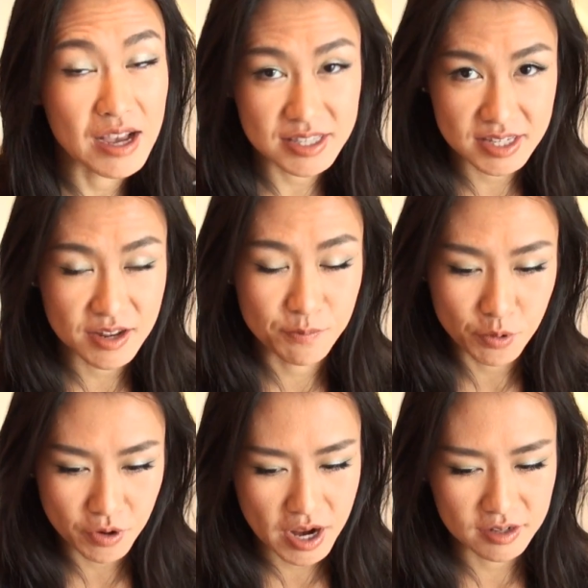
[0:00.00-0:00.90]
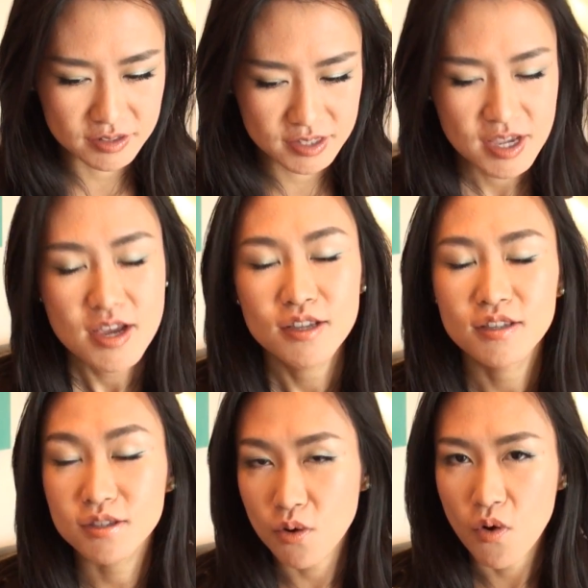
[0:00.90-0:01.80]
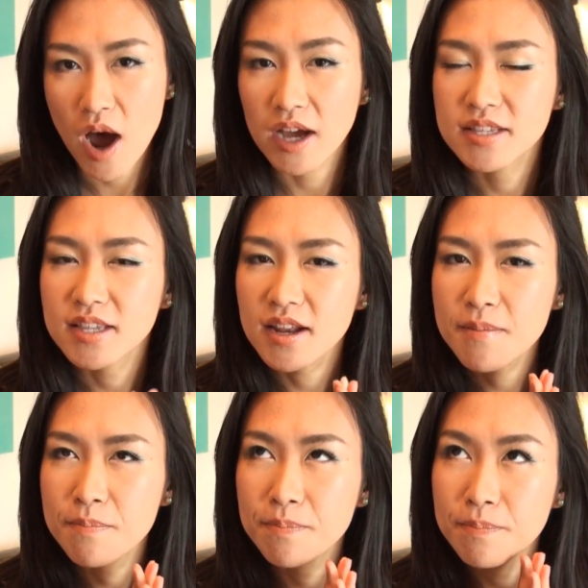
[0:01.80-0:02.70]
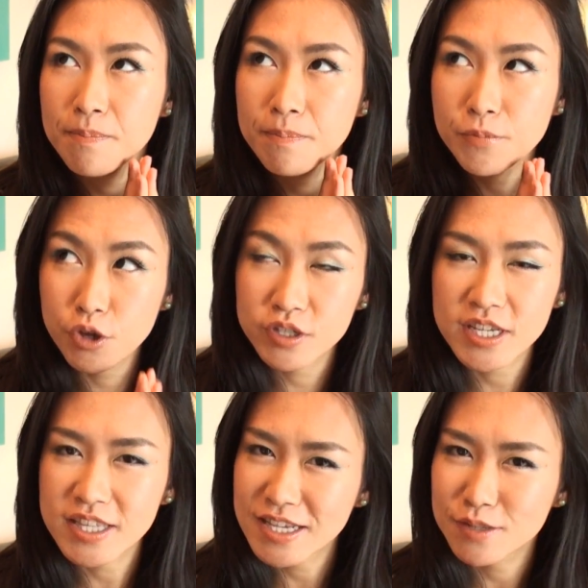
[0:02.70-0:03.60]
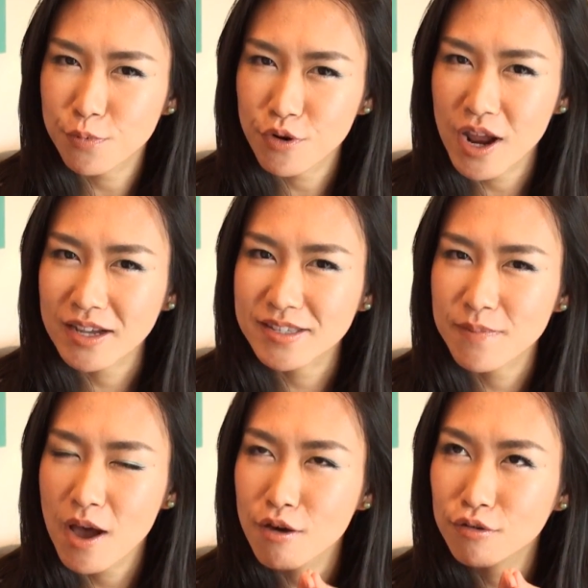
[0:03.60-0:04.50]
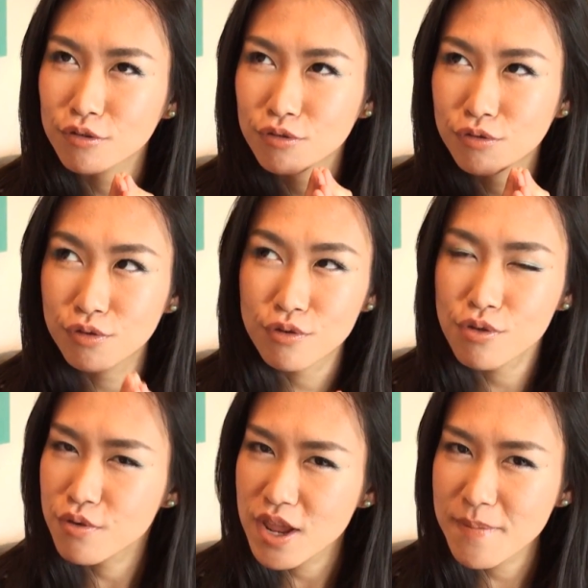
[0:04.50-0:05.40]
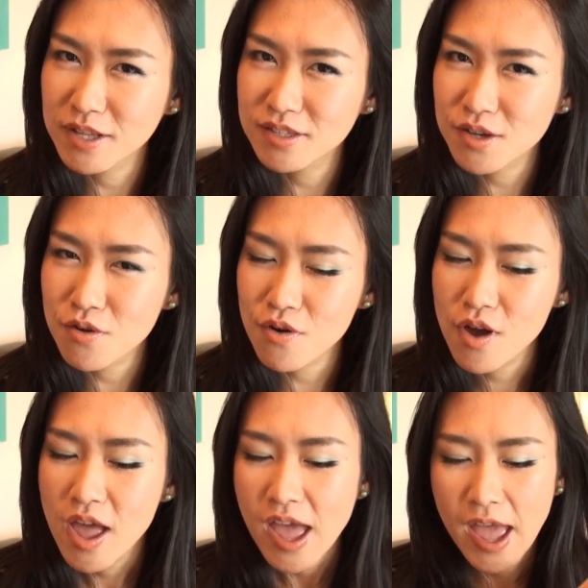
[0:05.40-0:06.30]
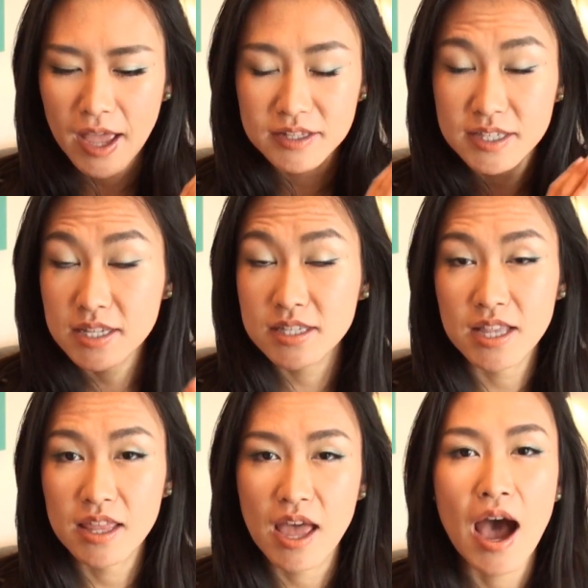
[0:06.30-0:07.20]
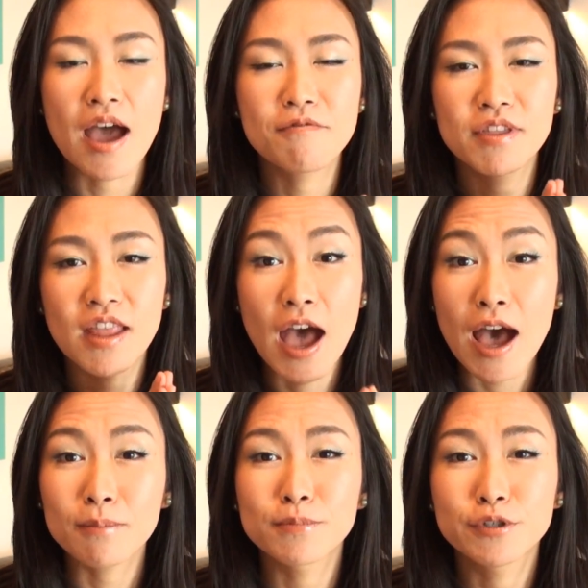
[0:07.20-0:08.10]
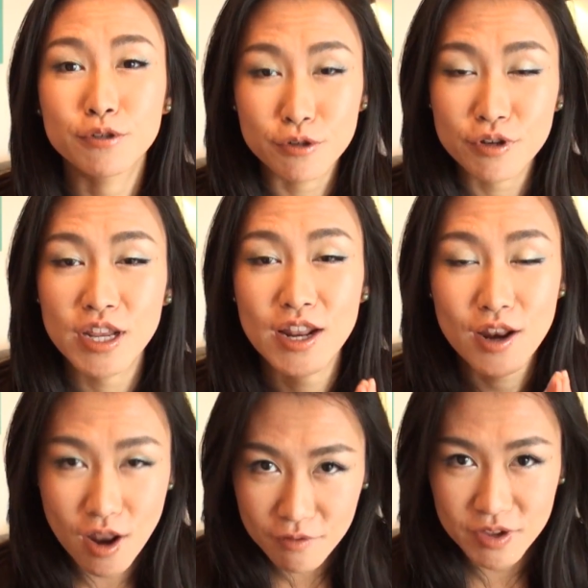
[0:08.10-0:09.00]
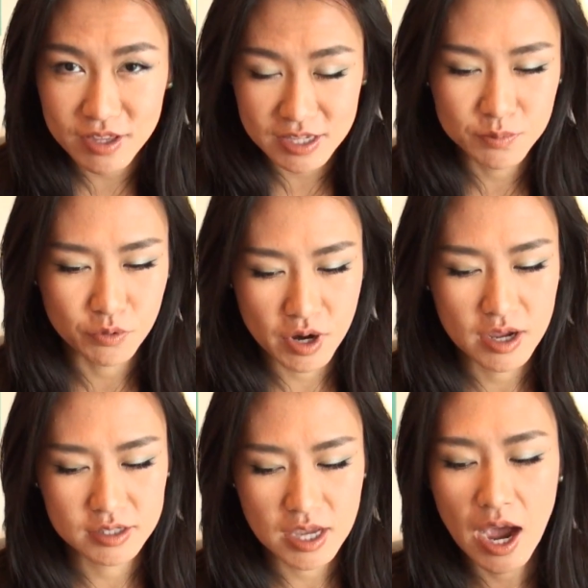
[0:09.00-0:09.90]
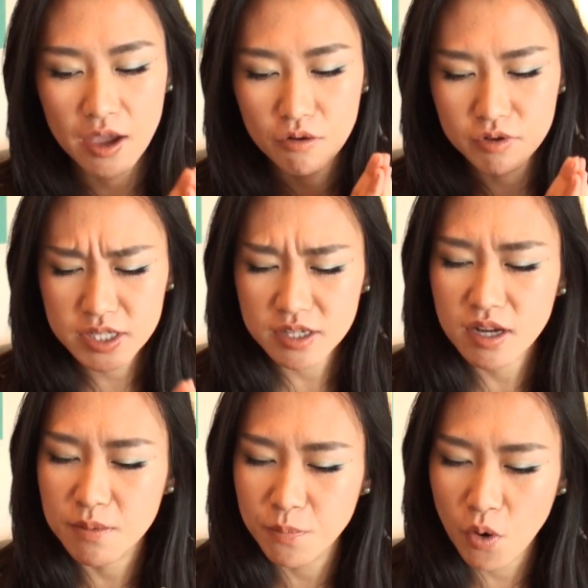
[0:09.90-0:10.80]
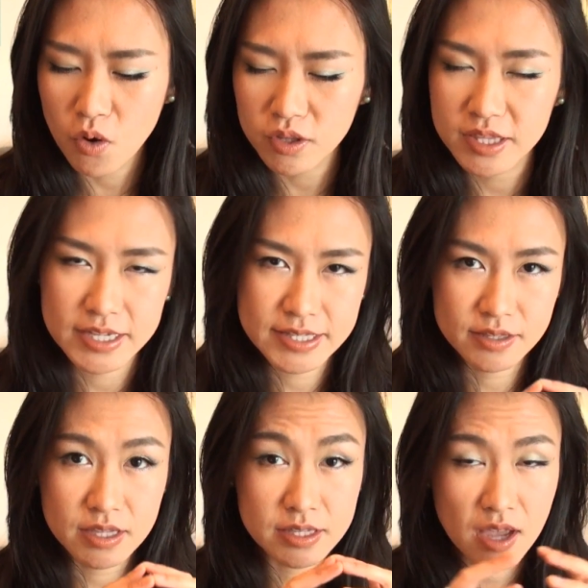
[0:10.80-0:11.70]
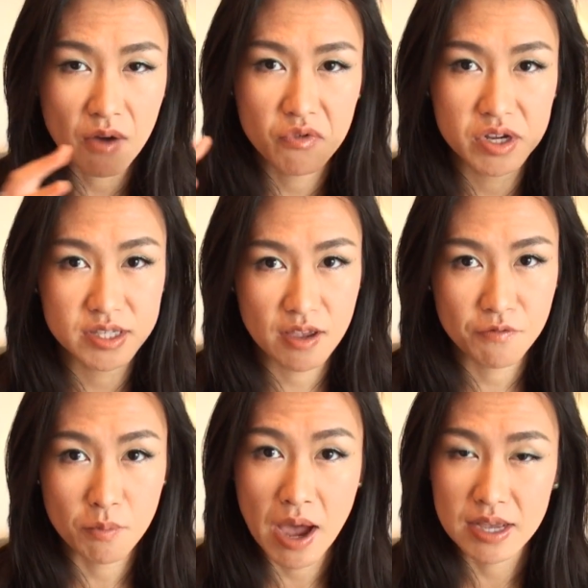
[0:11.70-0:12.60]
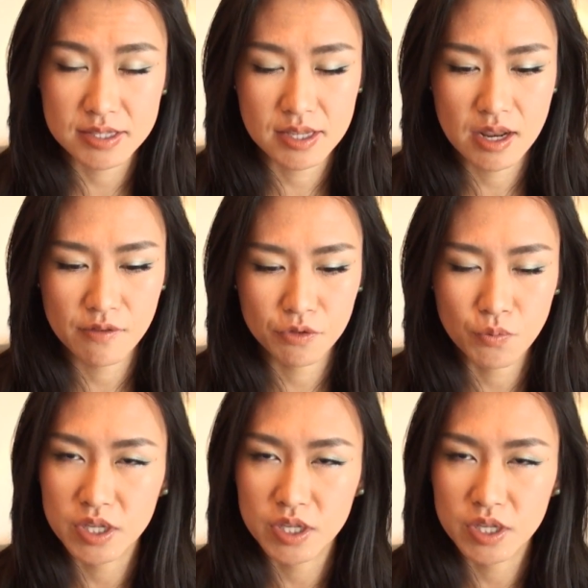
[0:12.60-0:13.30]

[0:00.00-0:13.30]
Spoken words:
Astalift products. So I started using these products about 2-3 months ago, and since then I've been absolutely loving these products. I originally bought this discovery set from Astalift